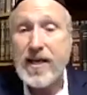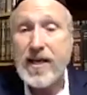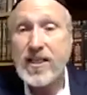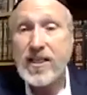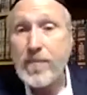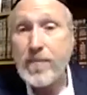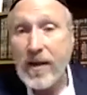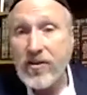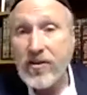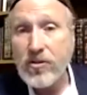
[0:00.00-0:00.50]

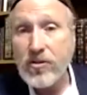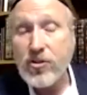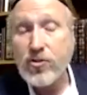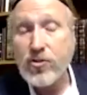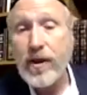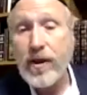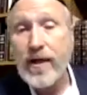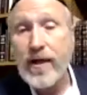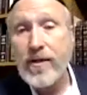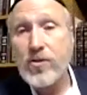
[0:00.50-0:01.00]
especially
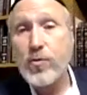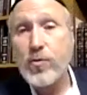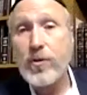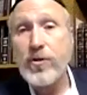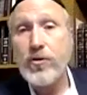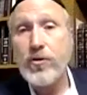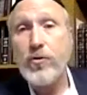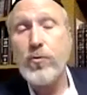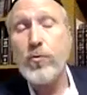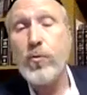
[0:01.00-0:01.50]
strange when
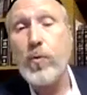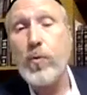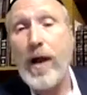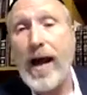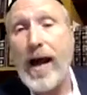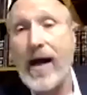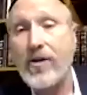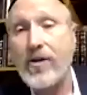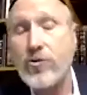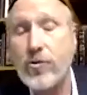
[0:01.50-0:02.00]
you
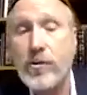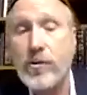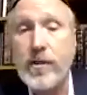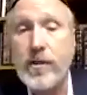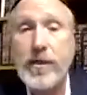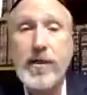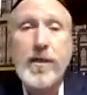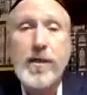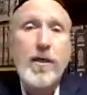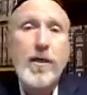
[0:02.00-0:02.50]

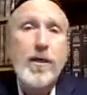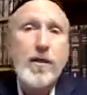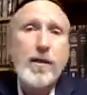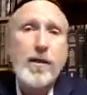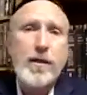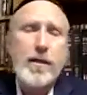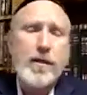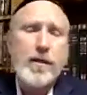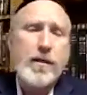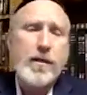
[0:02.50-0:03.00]
actually
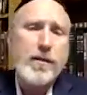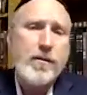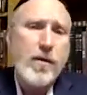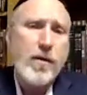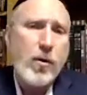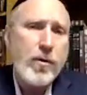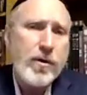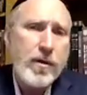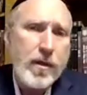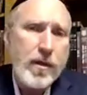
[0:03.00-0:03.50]

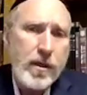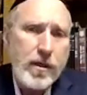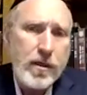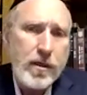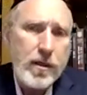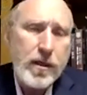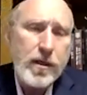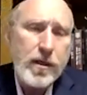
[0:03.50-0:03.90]
know in